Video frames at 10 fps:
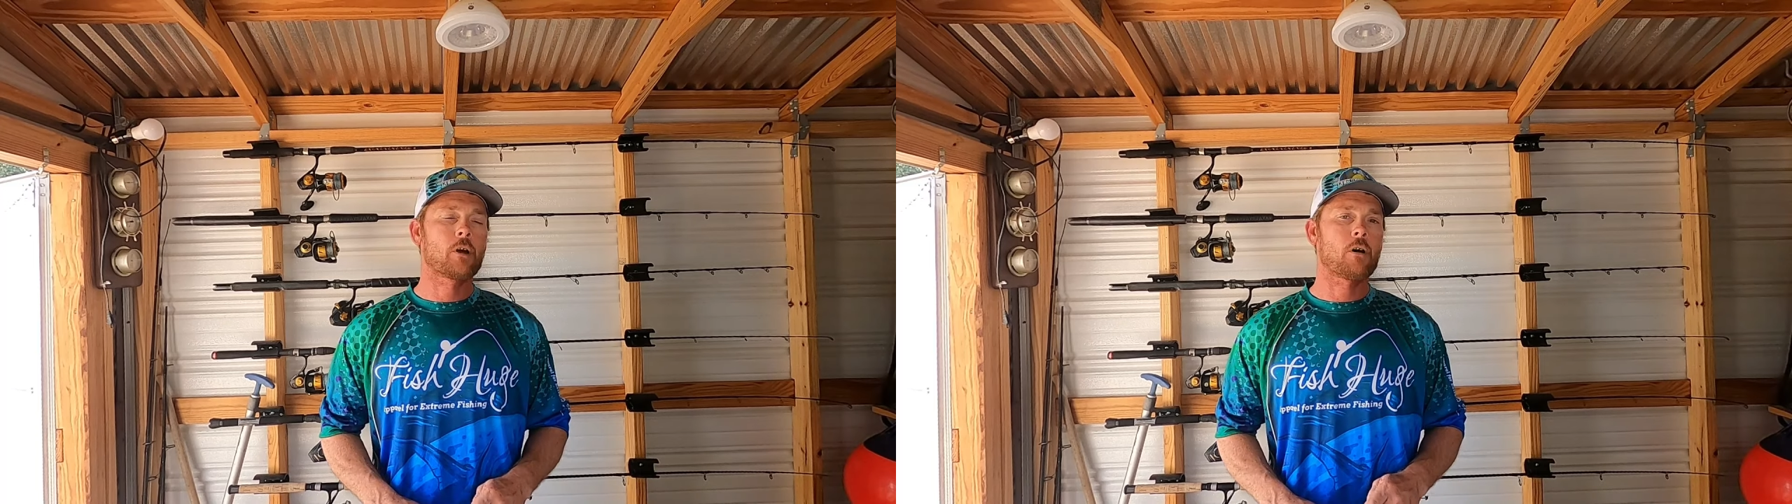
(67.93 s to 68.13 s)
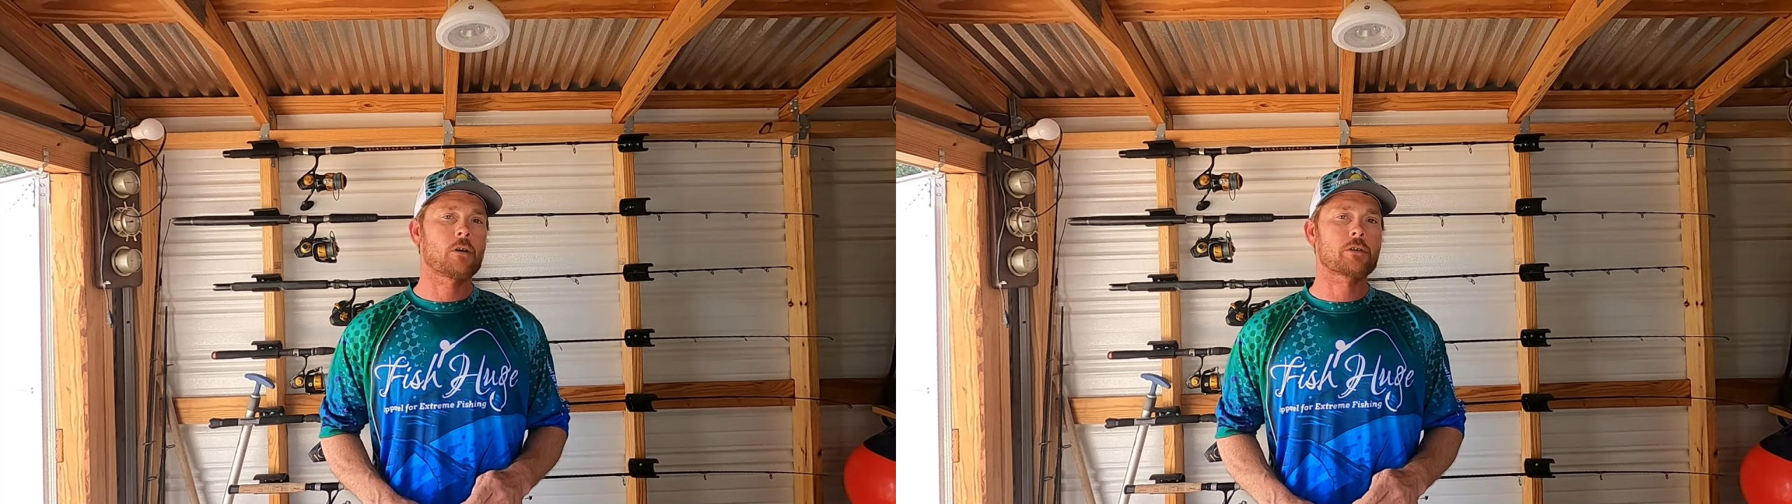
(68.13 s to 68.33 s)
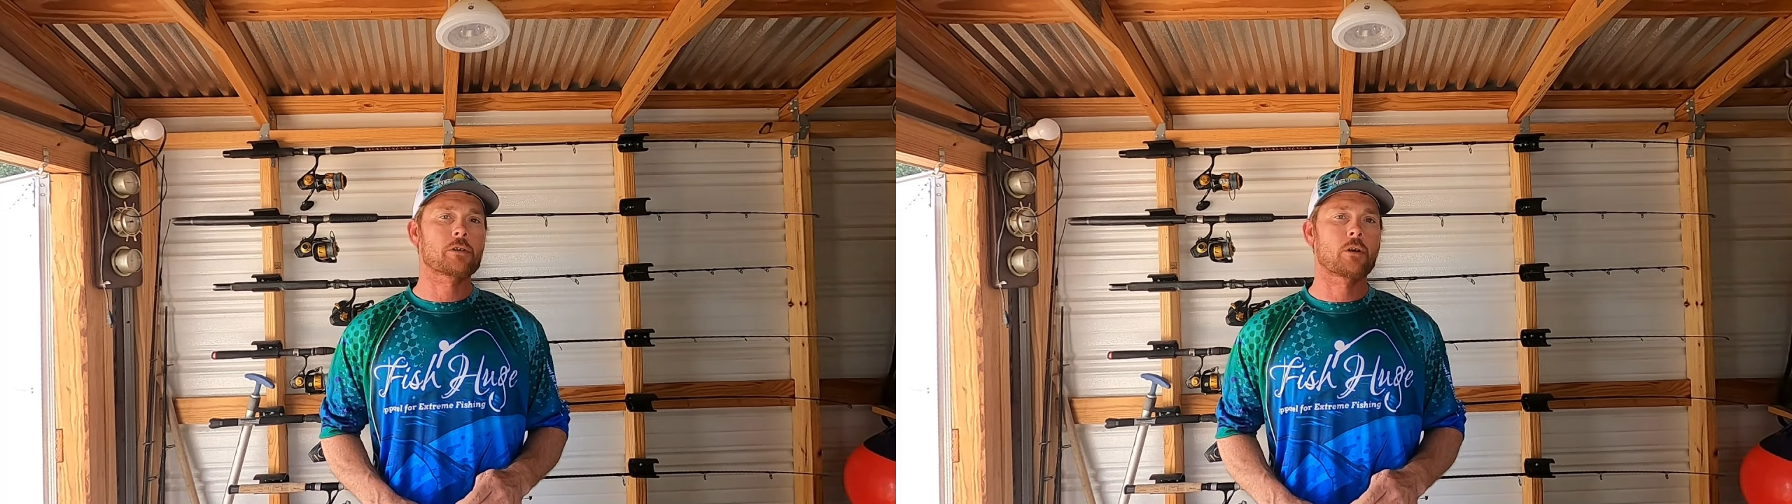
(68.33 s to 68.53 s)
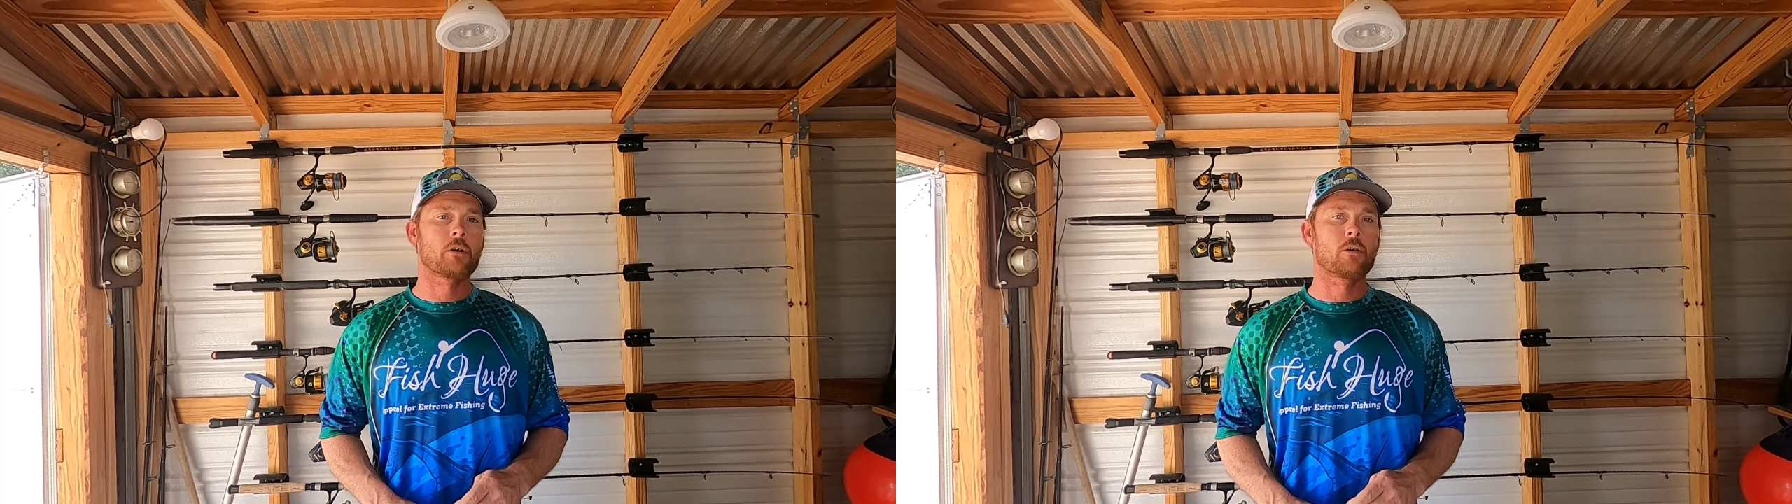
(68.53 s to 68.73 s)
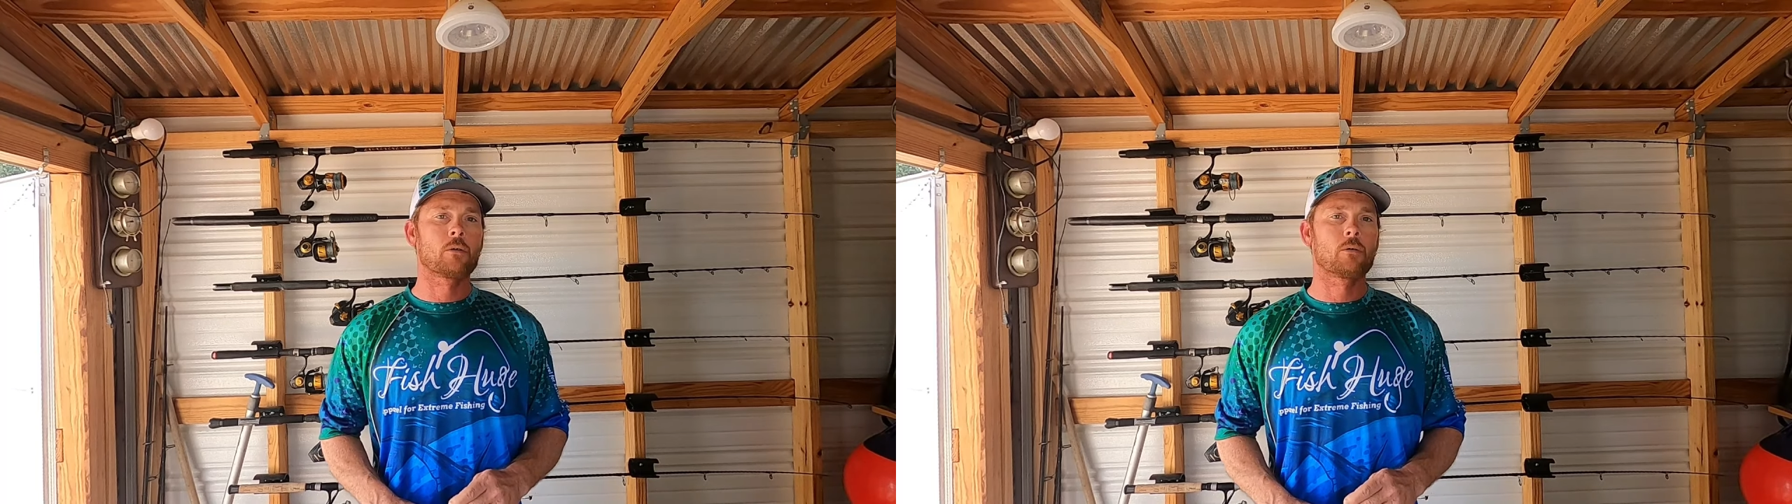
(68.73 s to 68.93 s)

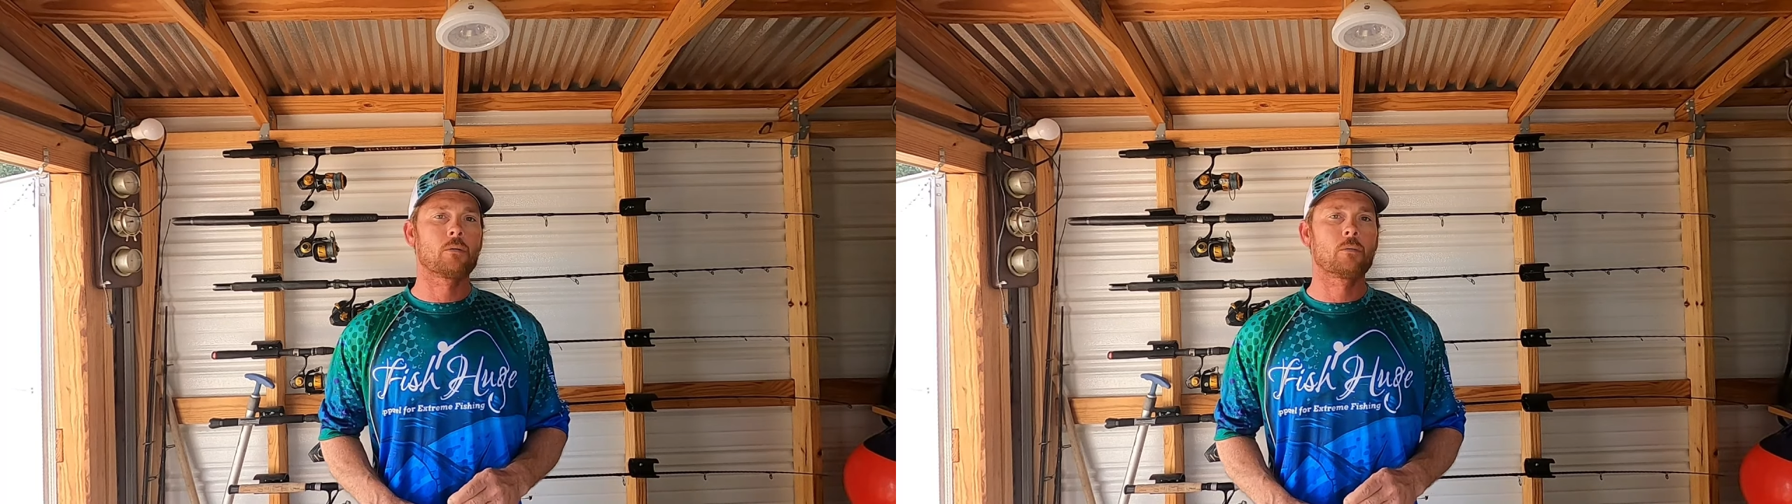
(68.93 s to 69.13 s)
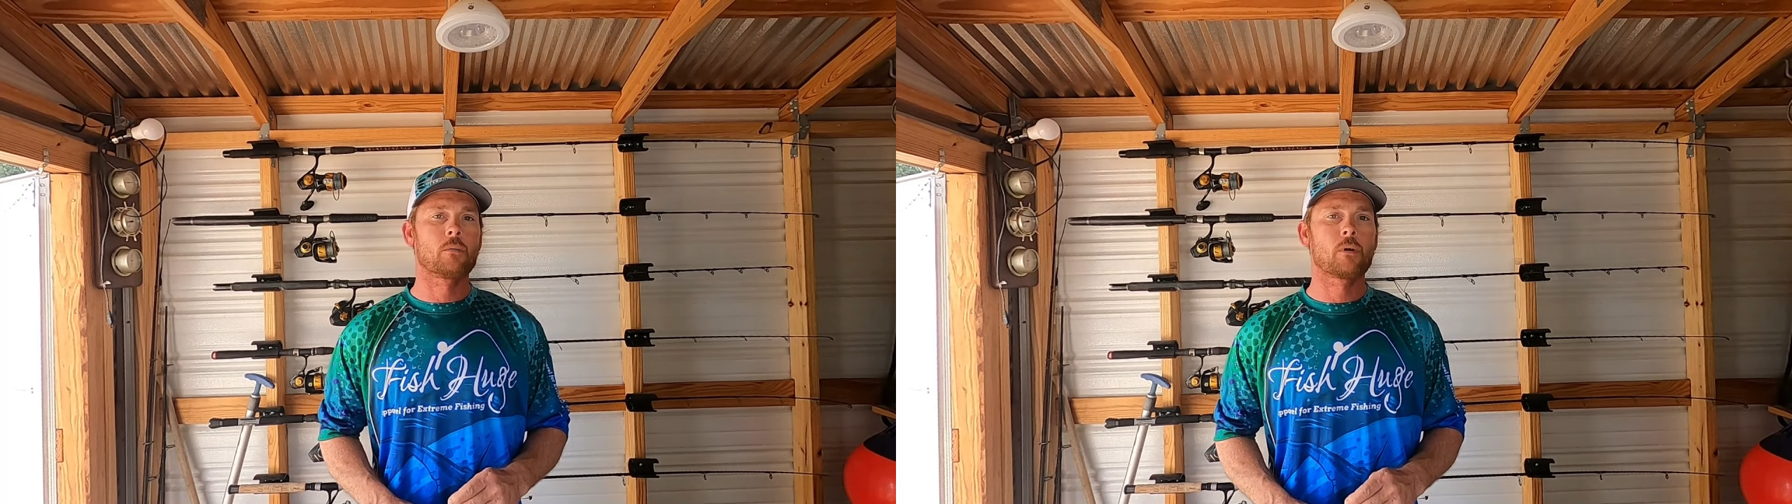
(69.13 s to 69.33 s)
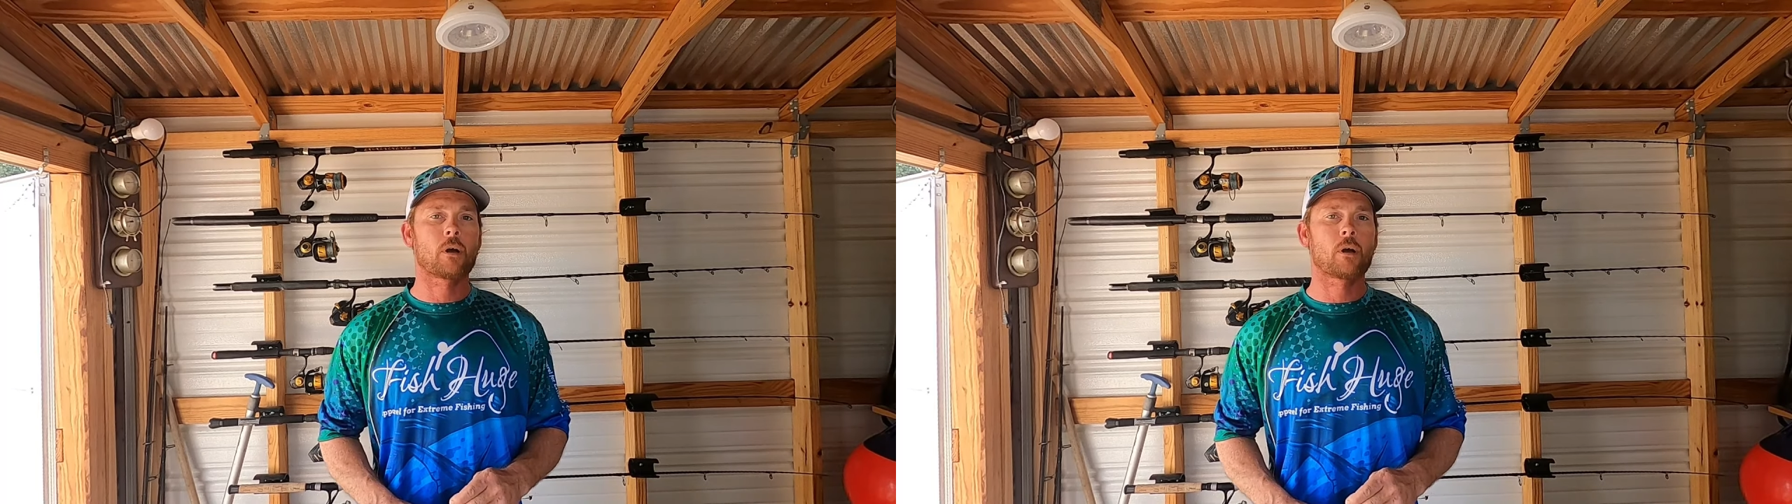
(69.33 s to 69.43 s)
also,